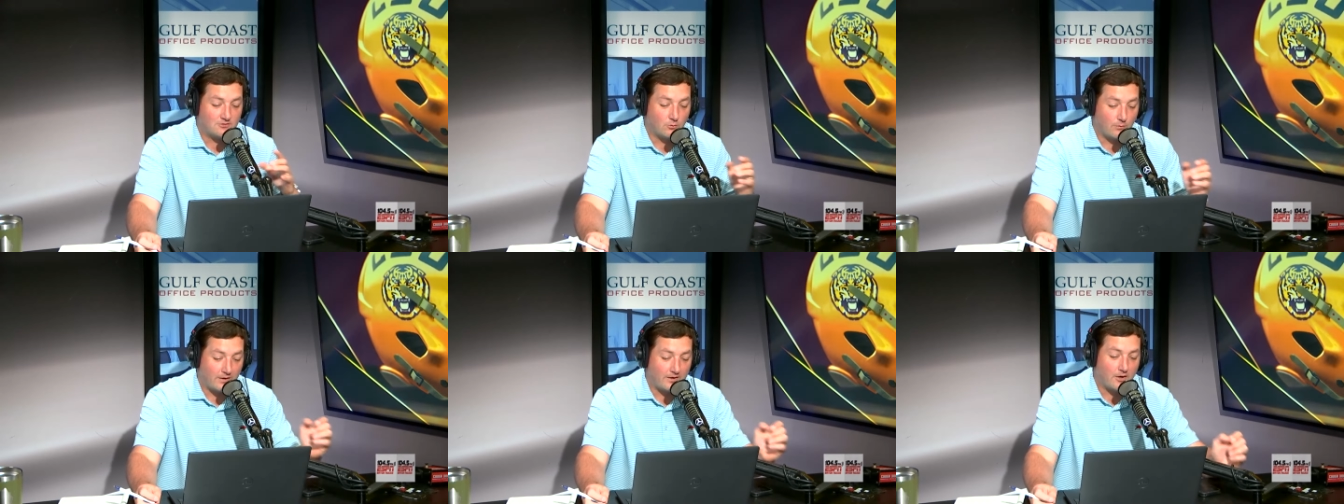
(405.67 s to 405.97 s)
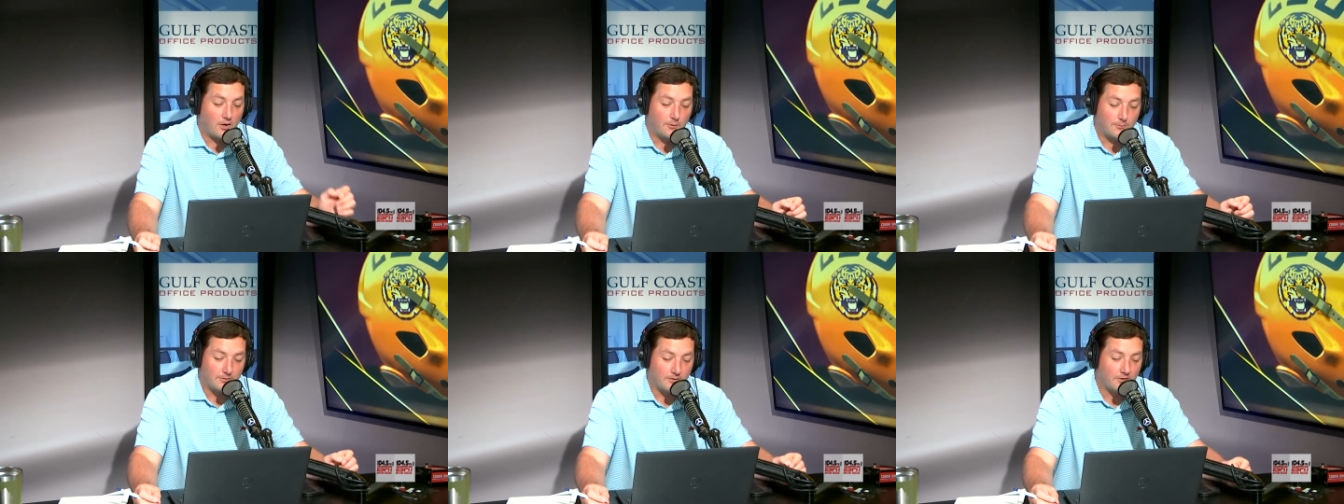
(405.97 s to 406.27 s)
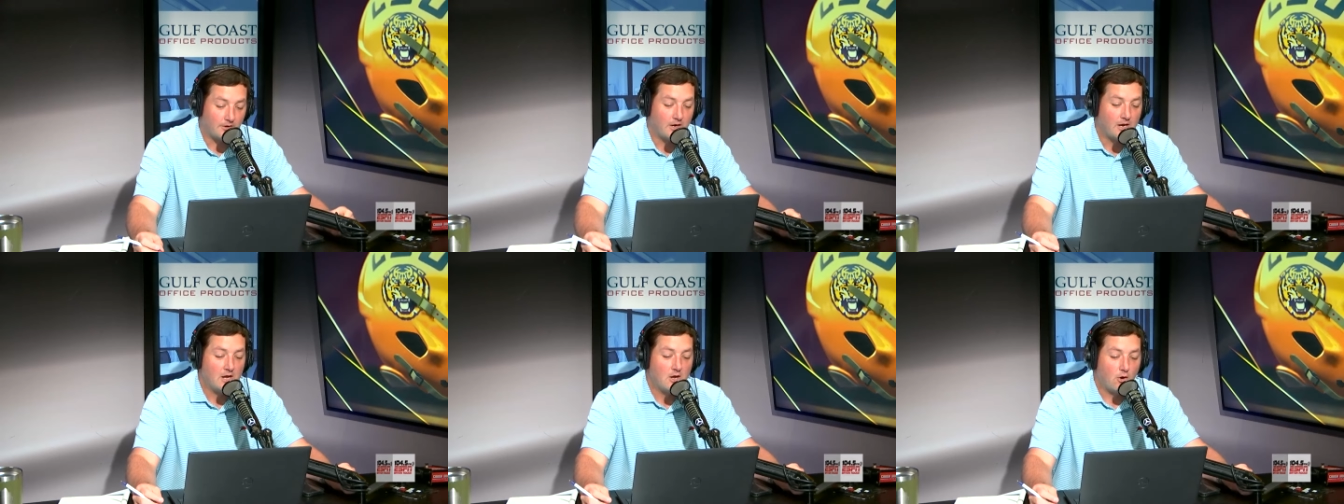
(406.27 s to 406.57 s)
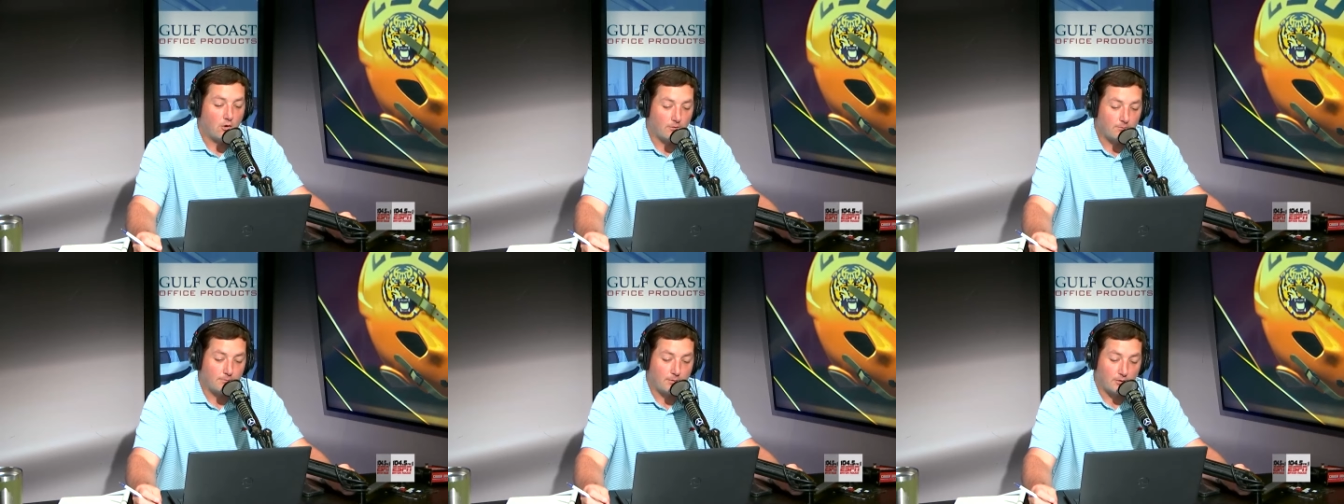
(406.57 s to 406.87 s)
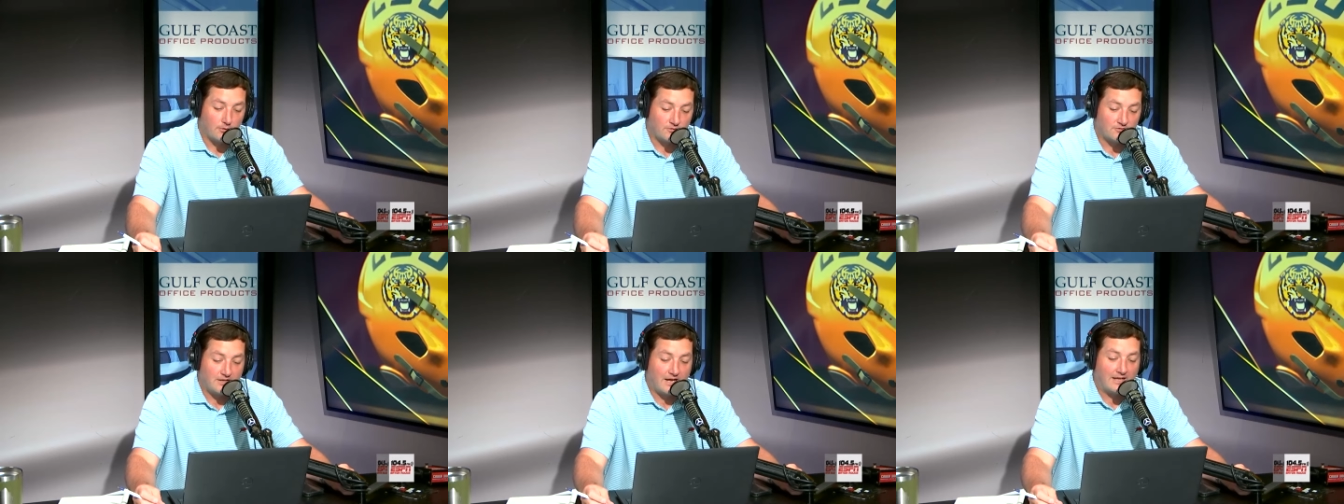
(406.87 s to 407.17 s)
to win an opener on
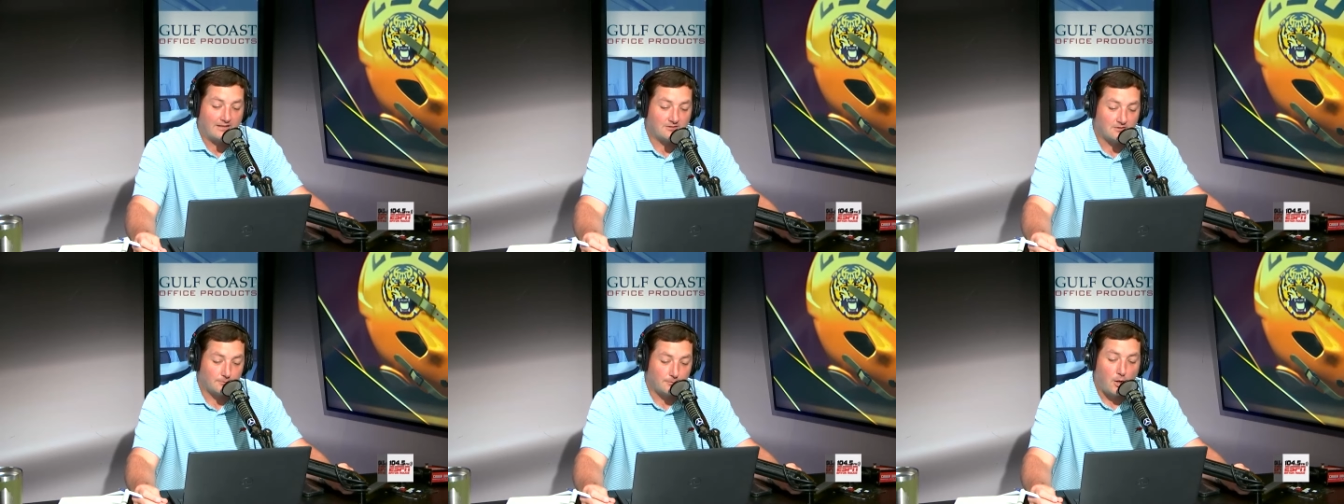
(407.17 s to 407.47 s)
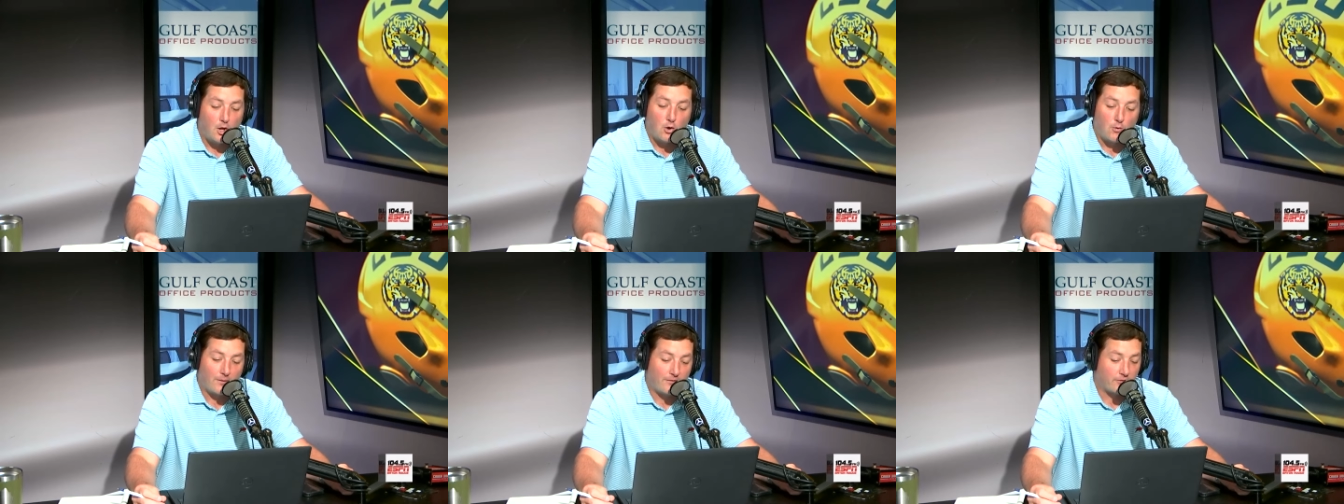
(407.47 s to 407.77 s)
both sides of the ball,